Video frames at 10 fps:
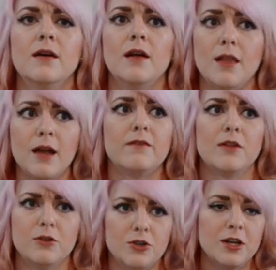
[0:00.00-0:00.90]
a lot of
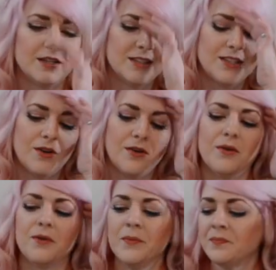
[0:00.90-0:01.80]
laundry.
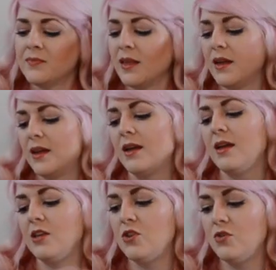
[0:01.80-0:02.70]
So
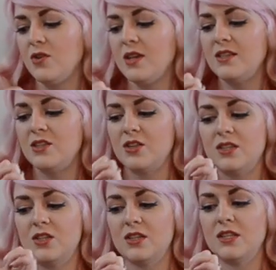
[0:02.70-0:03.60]
you need
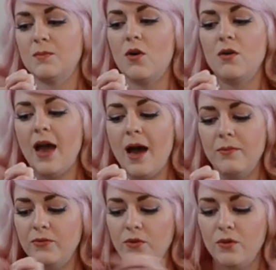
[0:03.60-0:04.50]
just a small
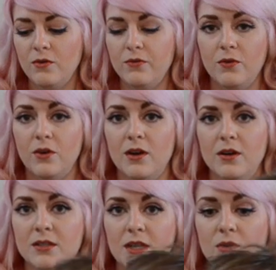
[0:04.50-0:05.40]
capful for
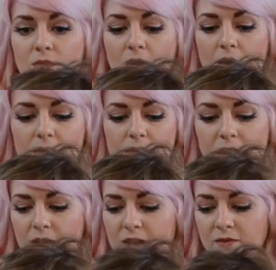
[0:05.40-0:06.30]
a single load,
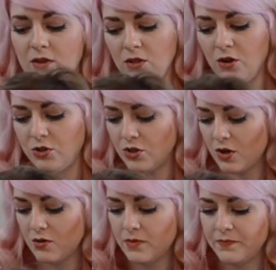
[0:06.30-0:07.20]
like even a large
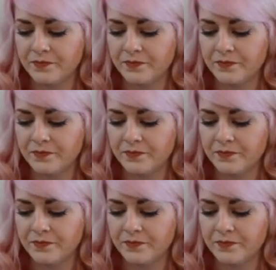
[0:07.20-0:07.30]
load.